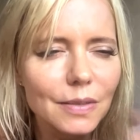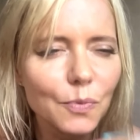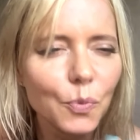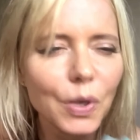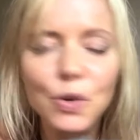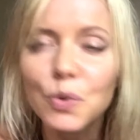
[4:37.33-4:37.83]

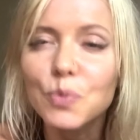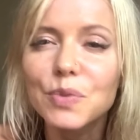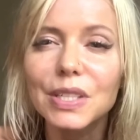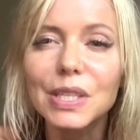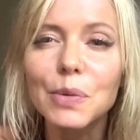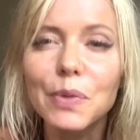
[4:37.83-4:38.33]
When you're
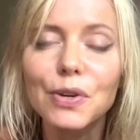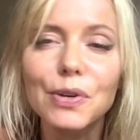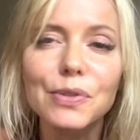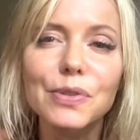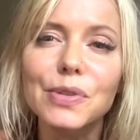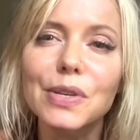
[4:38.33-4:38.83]
dealing with a
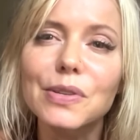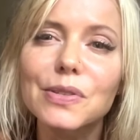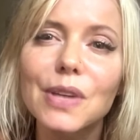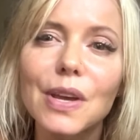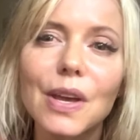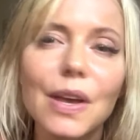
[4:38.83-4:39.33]

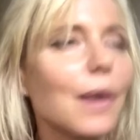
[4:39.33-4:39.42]
narcissist,